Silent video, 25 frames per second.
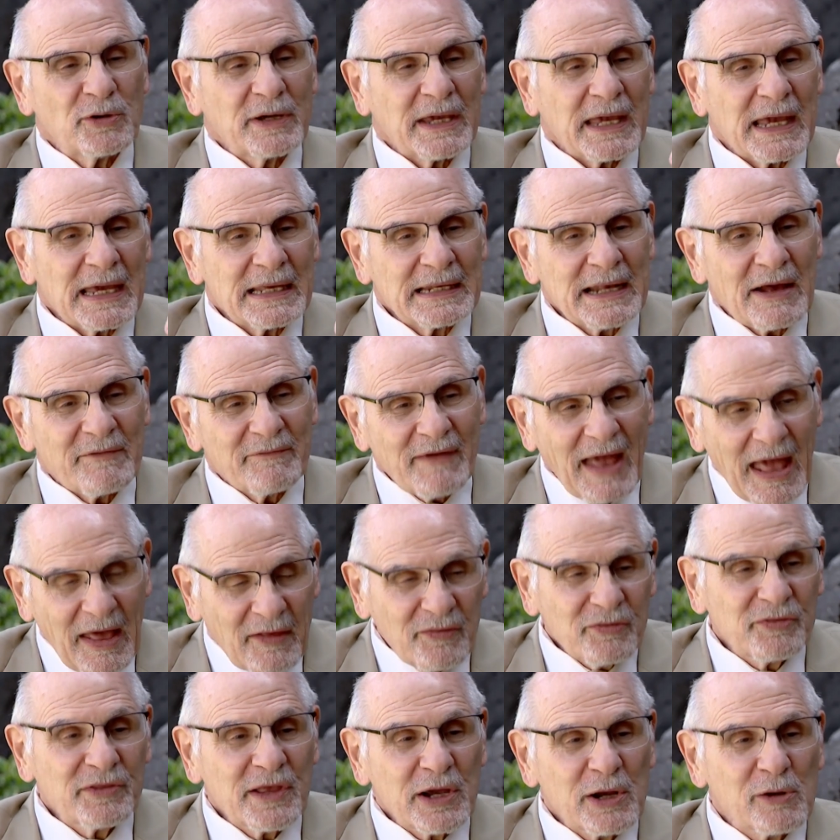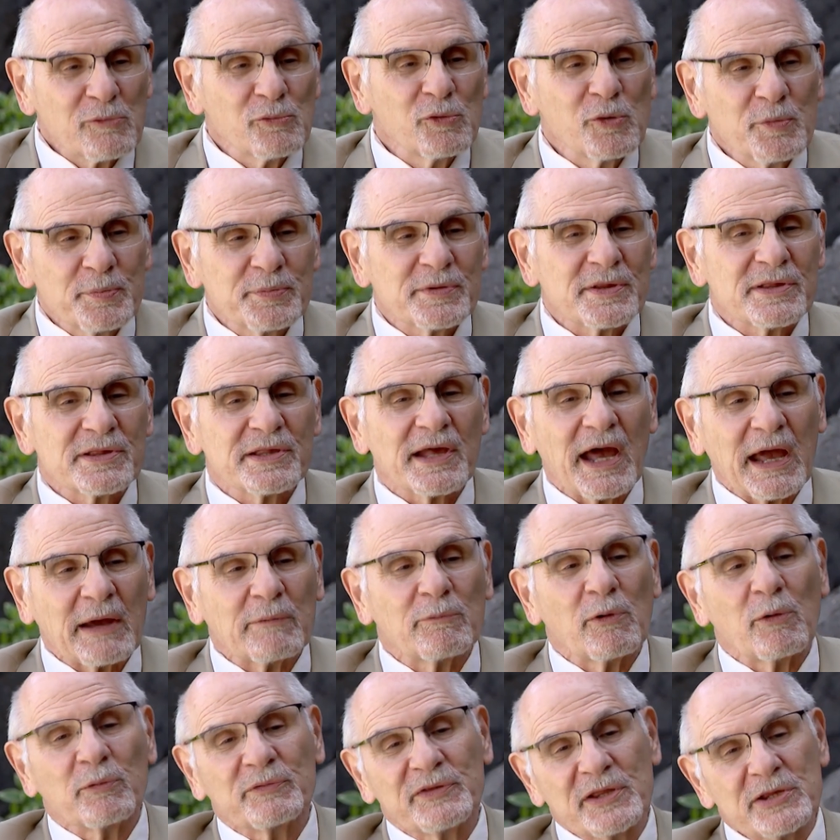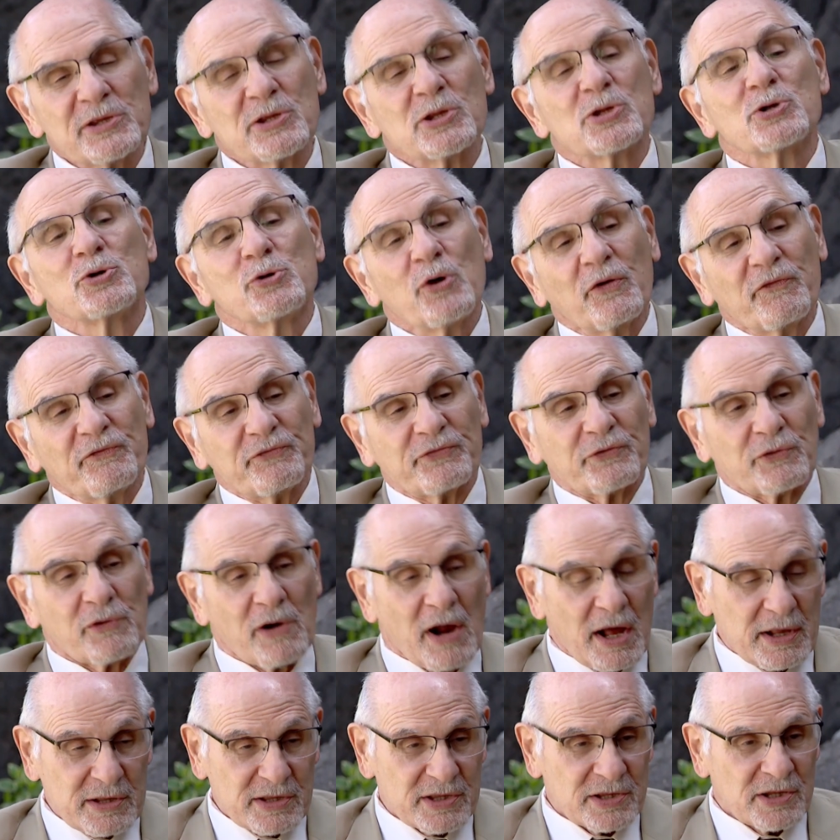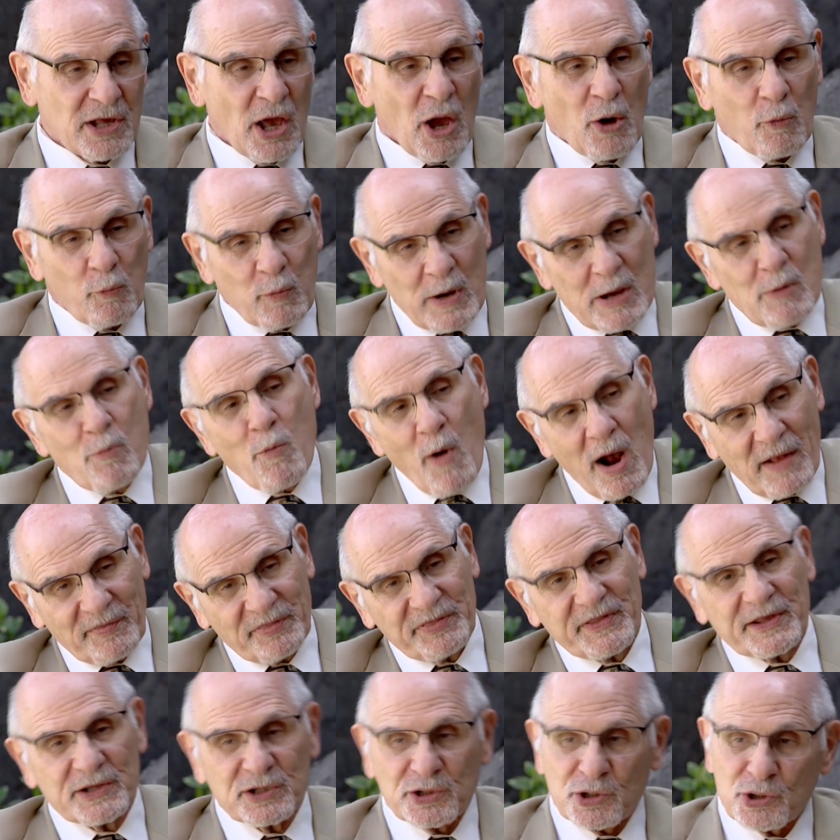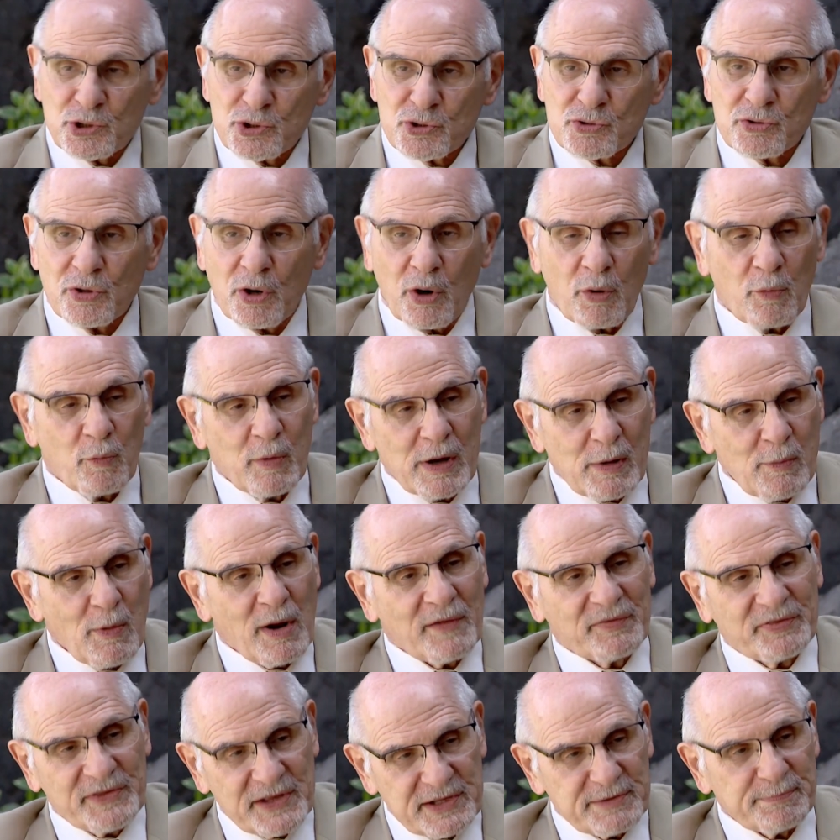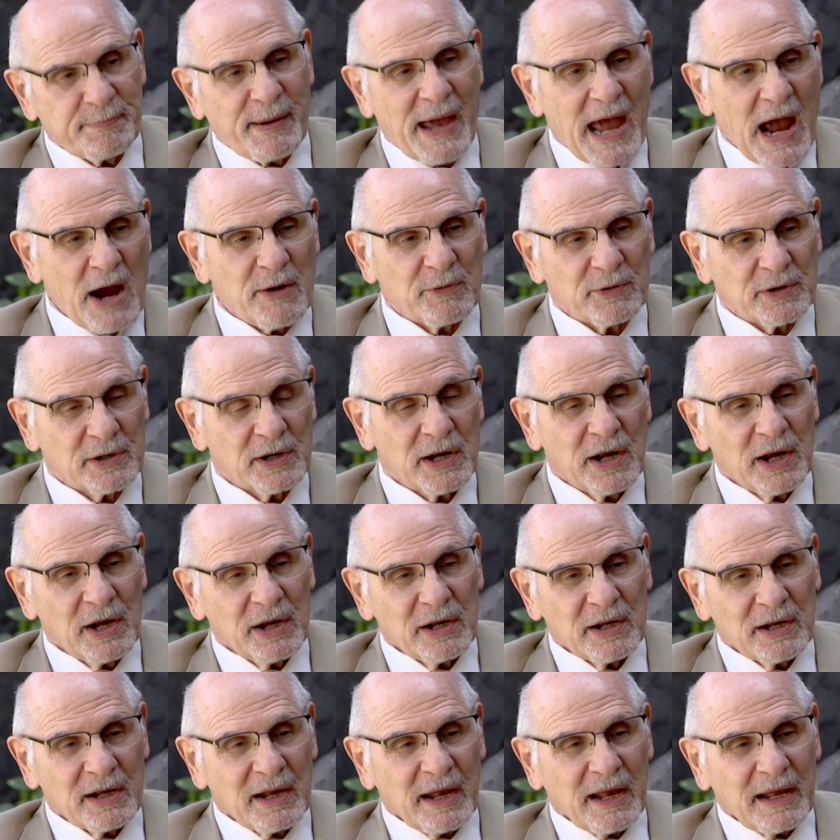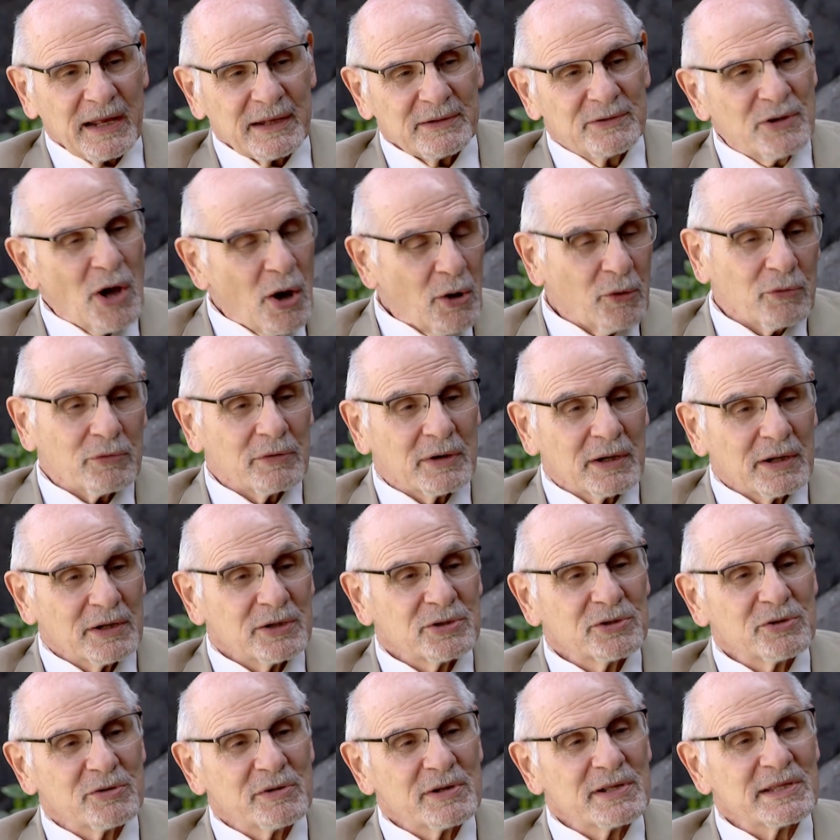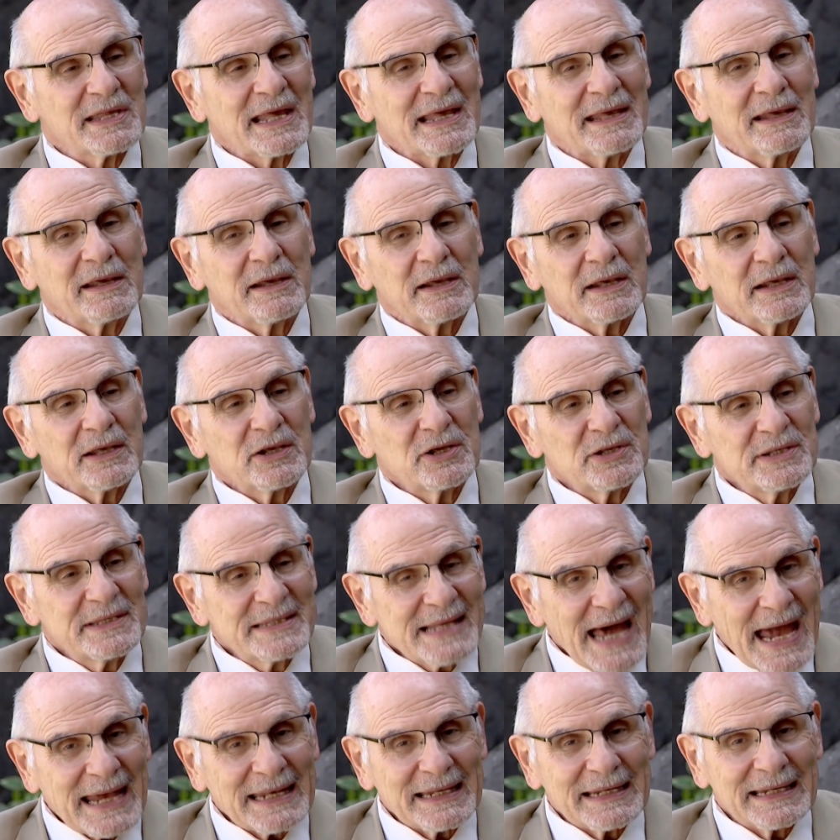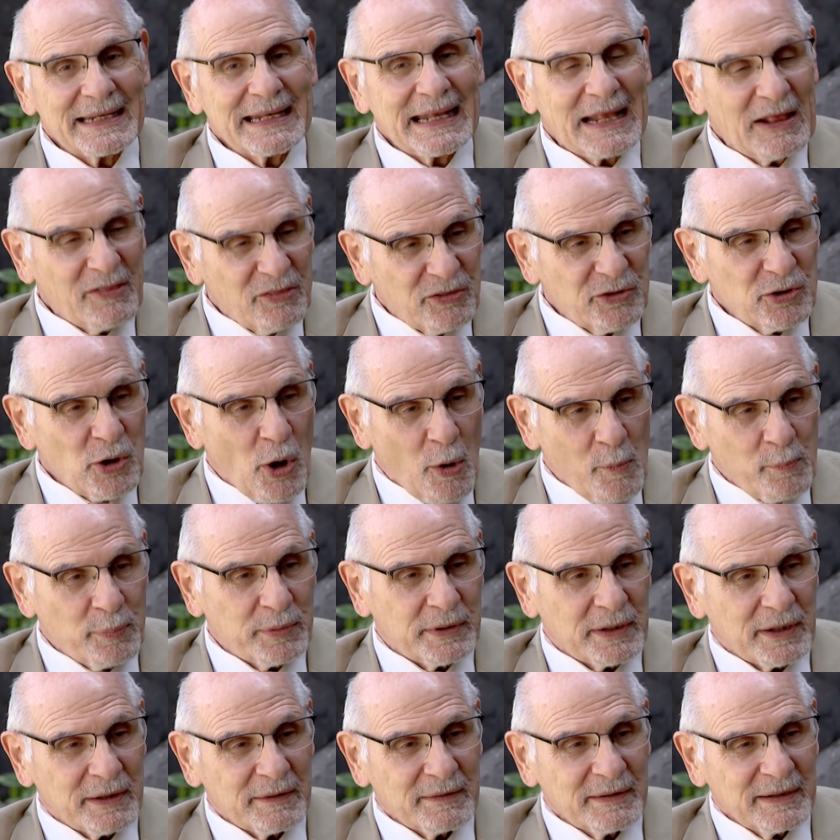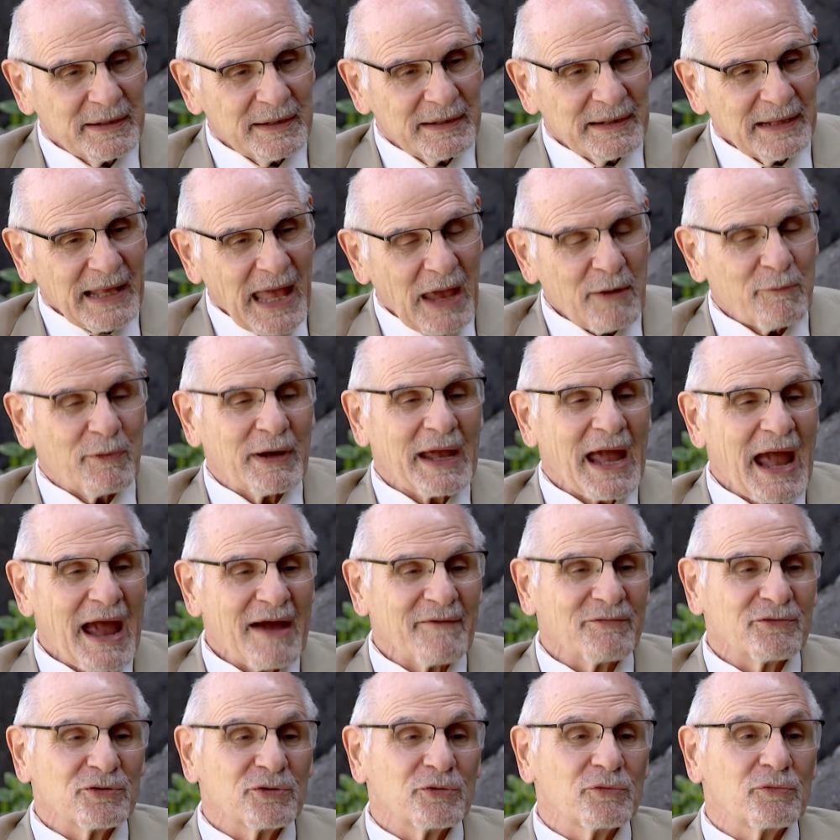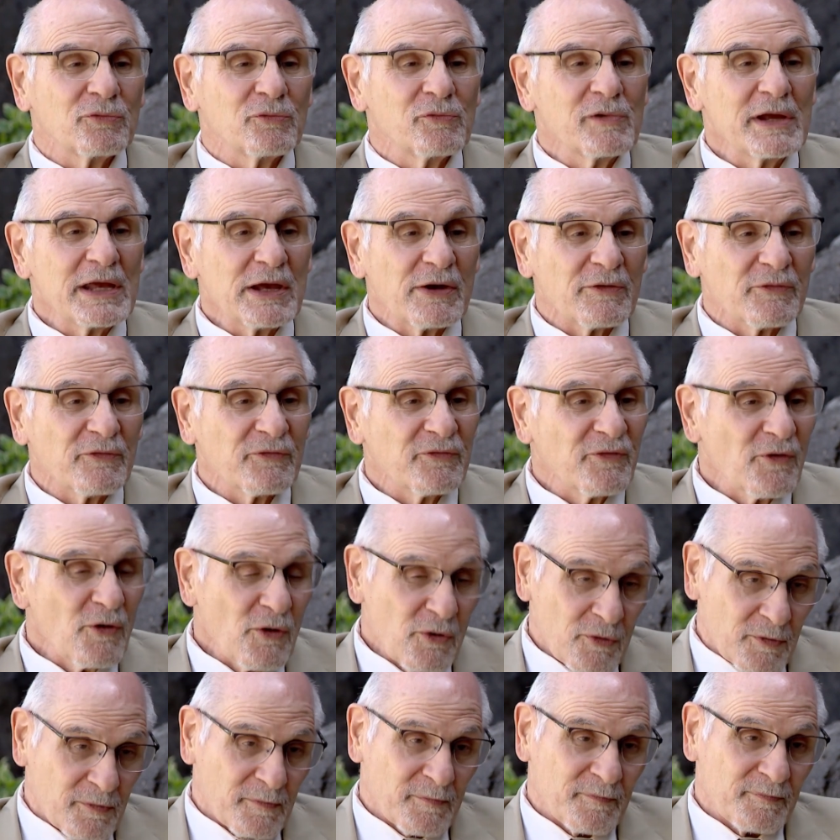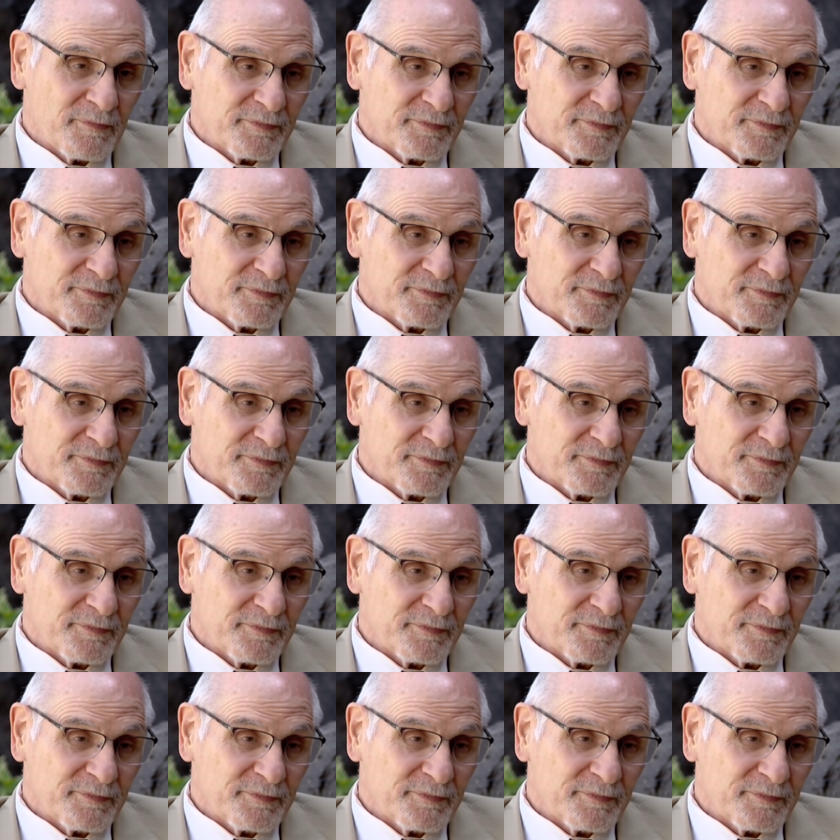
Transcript: can't have ethnic groups deciding, well, this is good for us. We want this control. We want this power. No, there is a united Ethiopia. And we have to reaffirm